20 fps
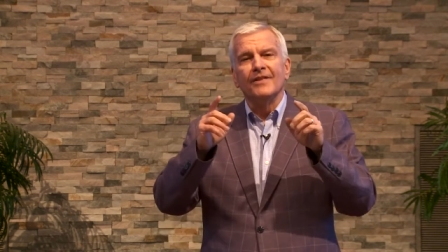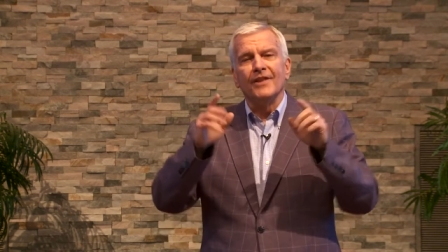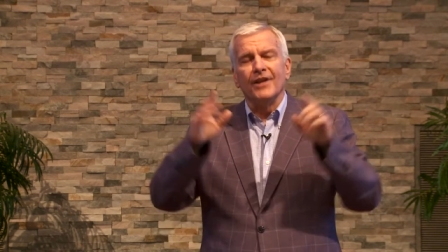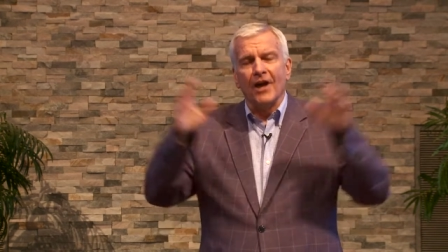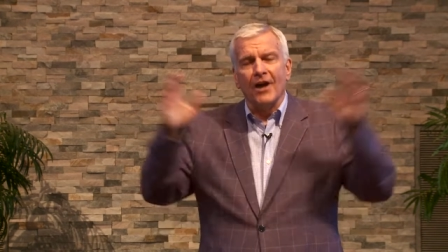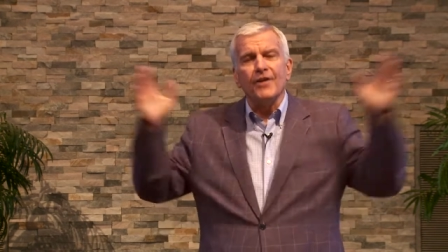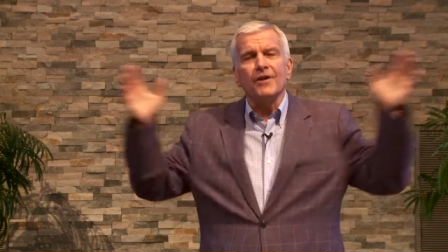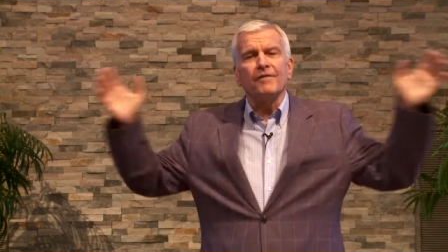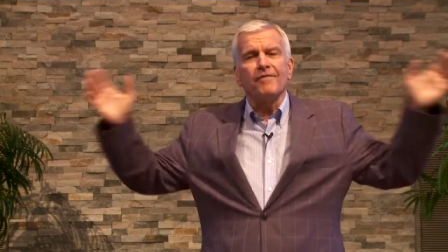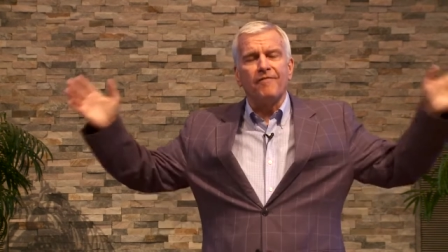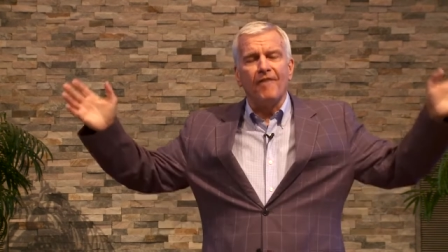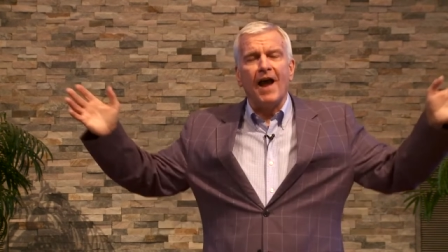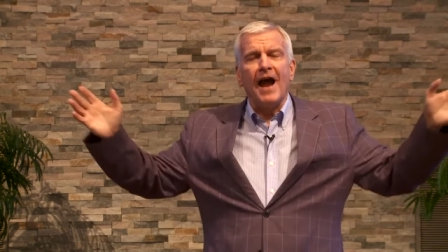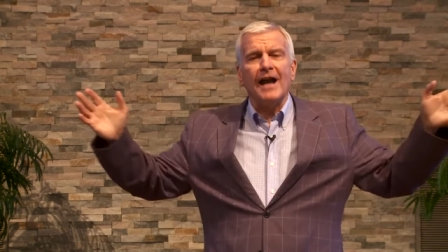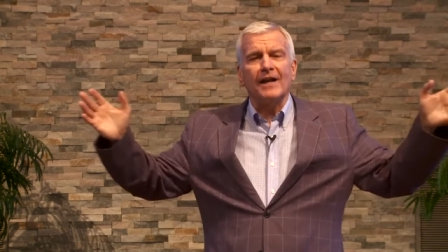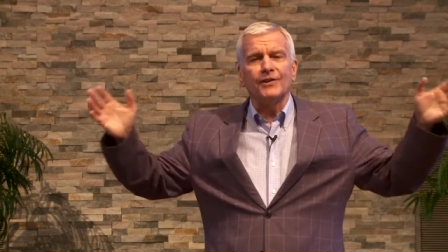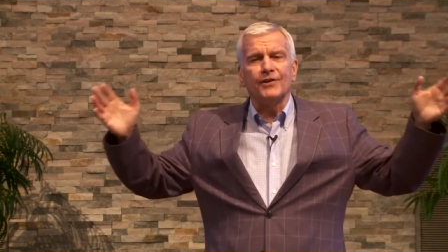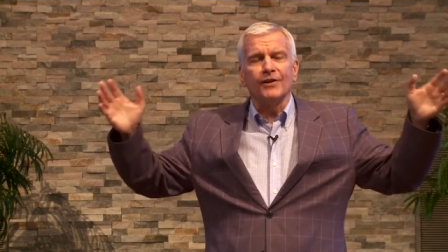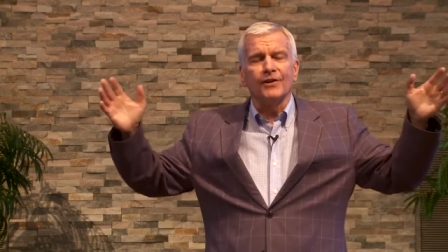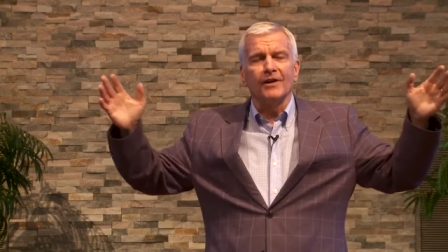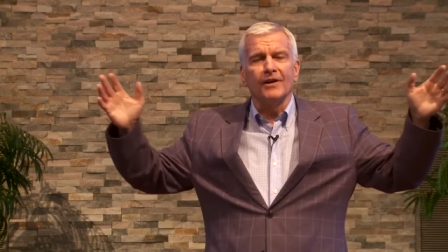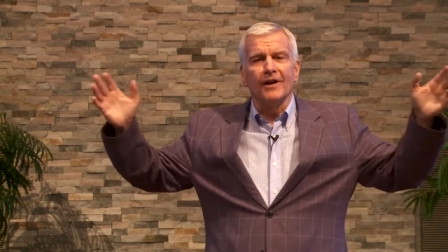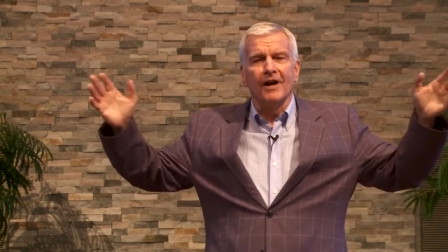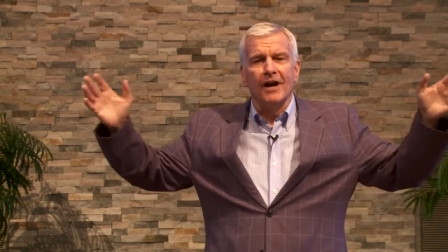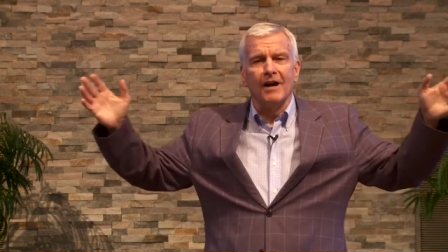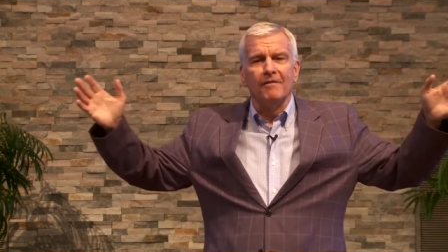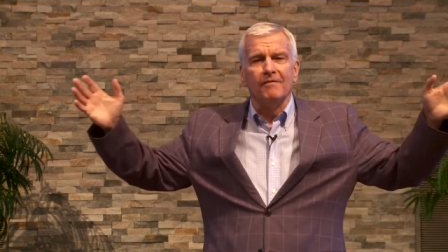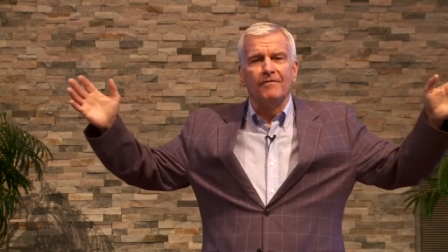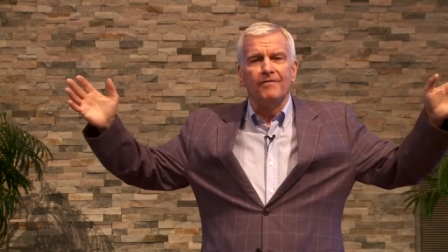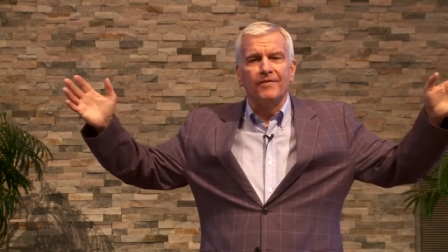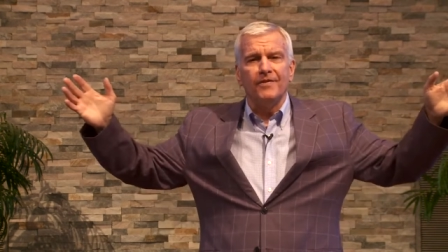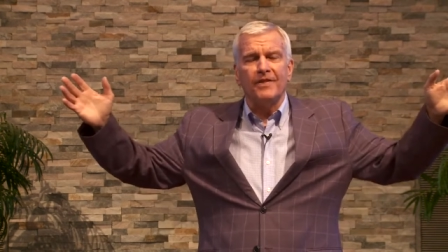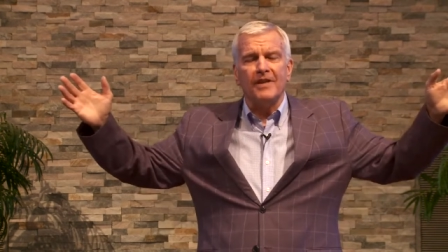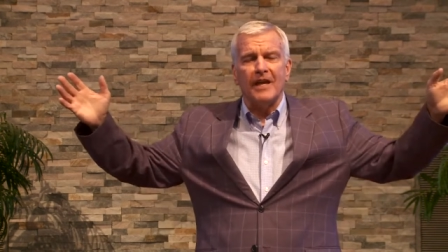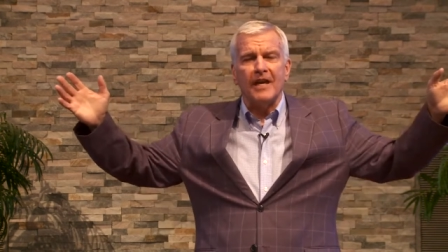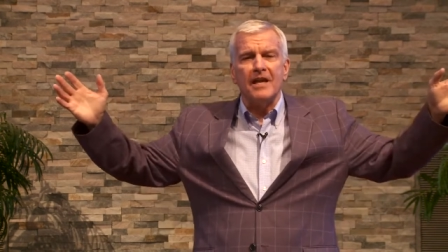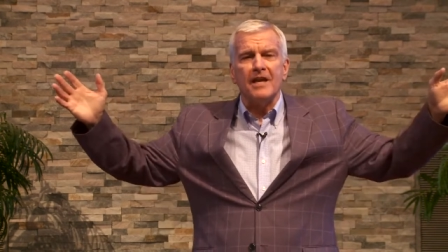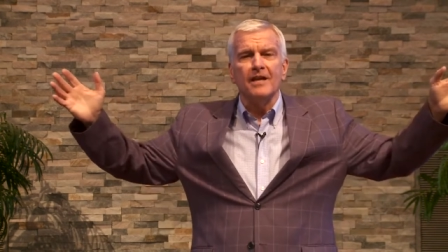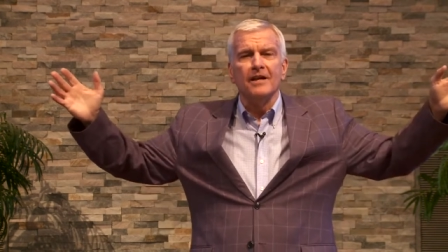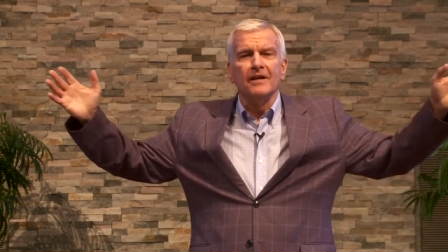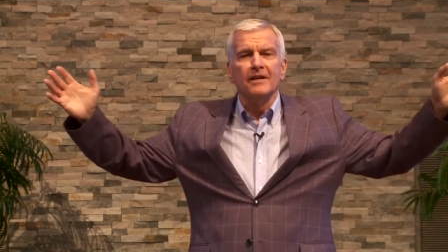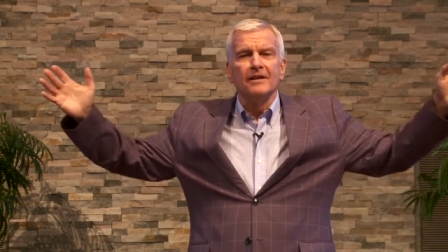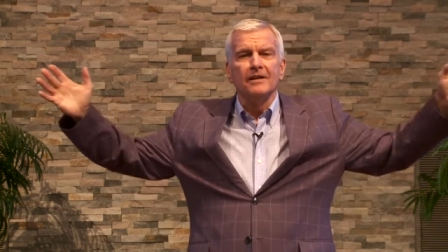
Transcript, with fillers: the other factor of the